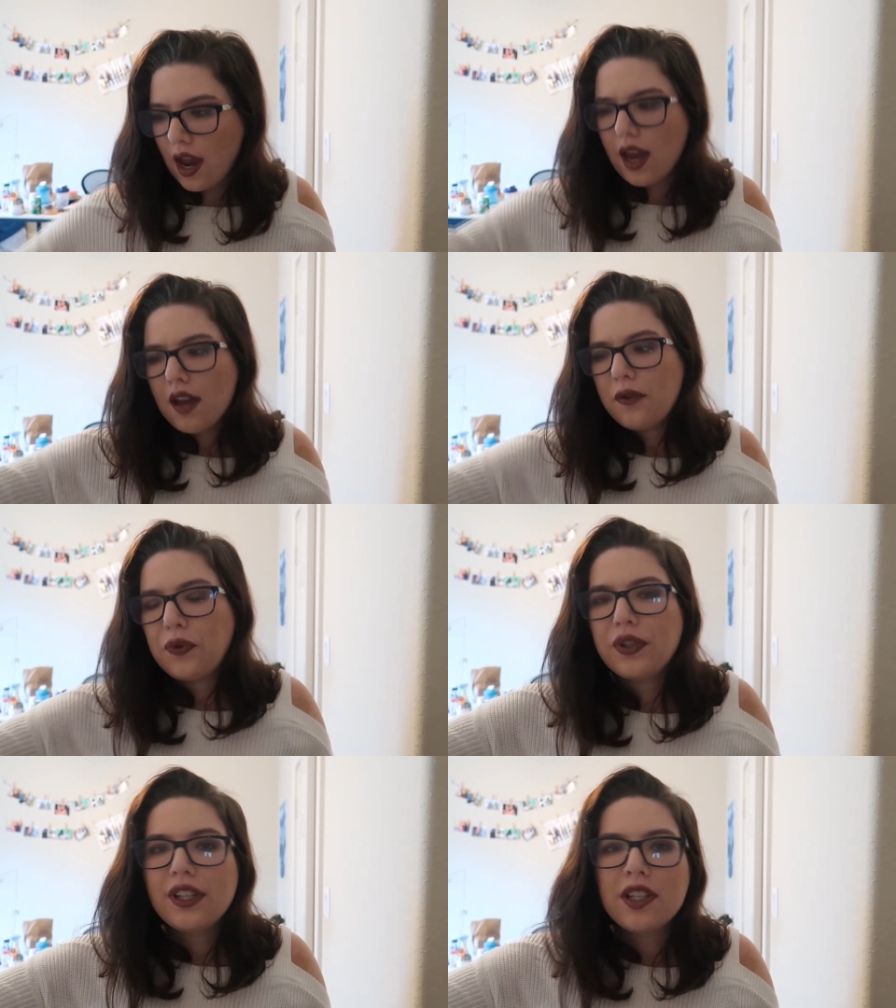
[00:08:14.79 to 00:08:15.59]
and
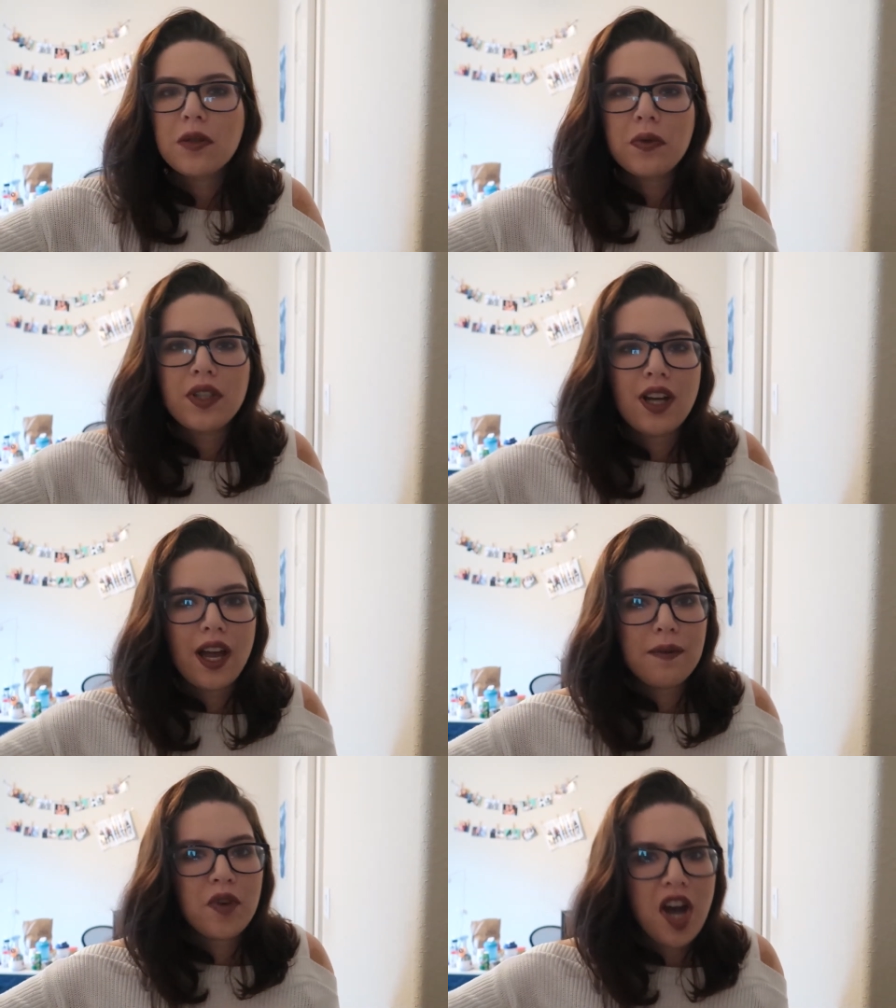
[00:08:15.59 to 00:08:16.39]
for this one,
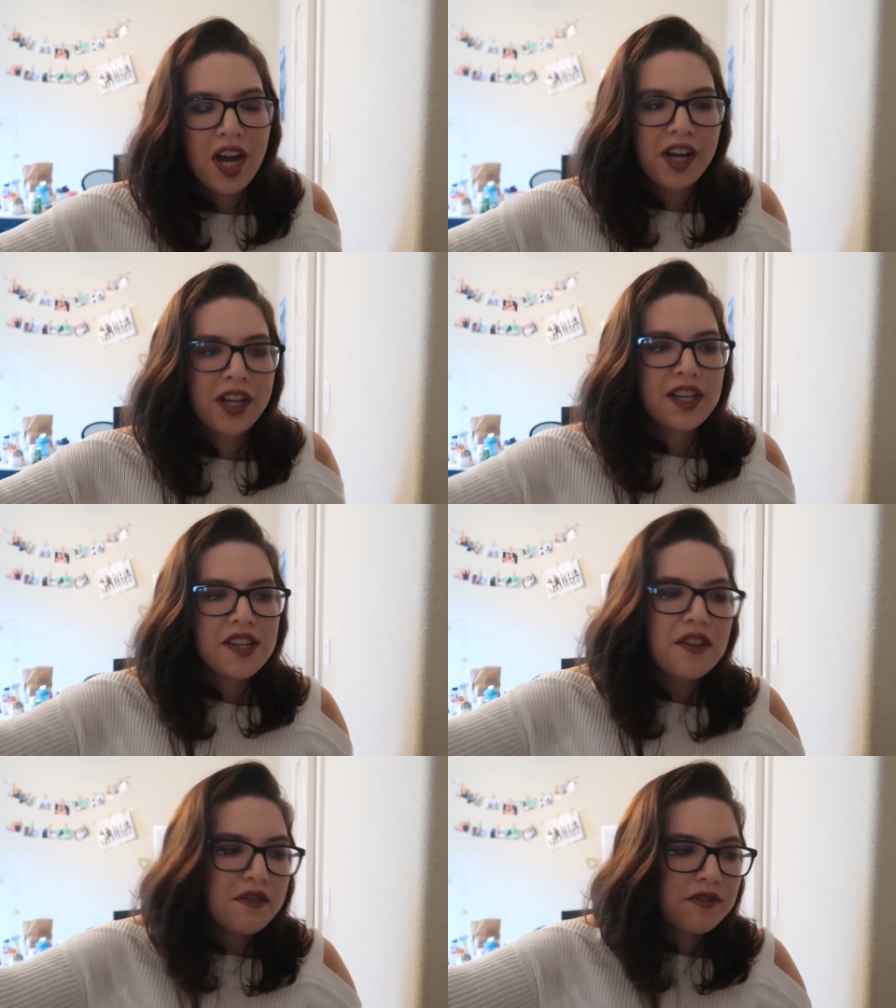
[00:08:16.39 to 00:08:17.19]
I'm
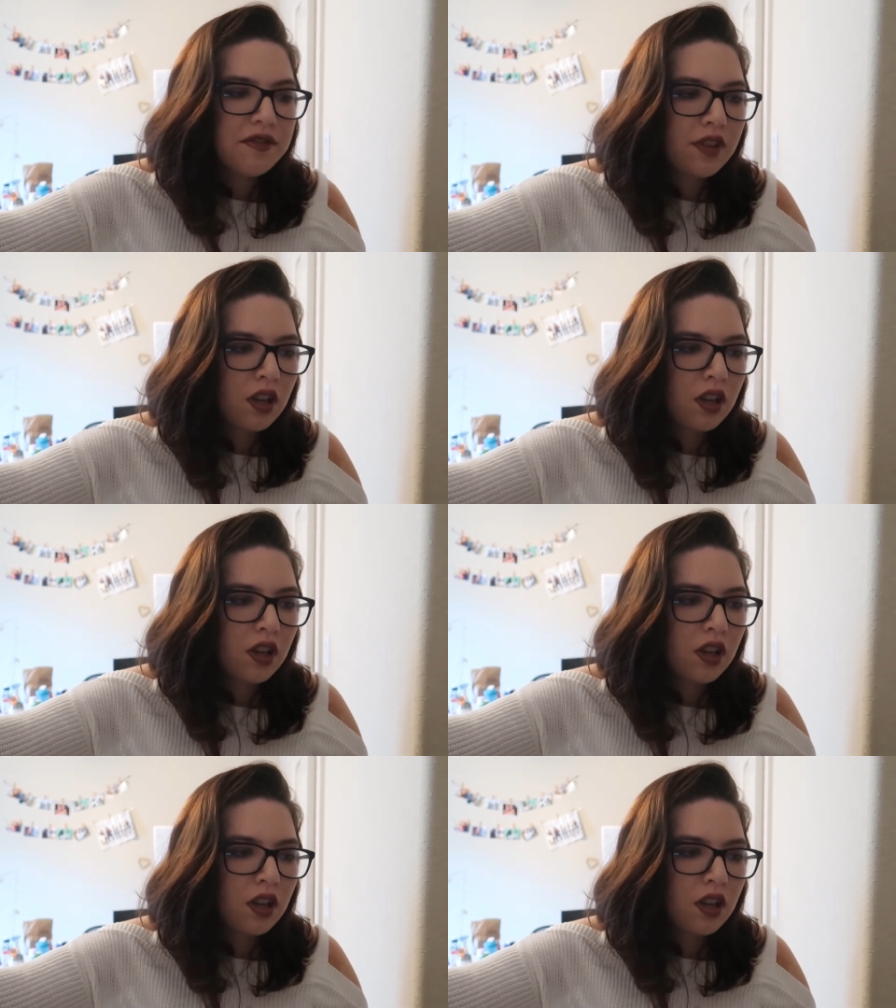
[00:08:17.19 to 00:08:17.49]
kind of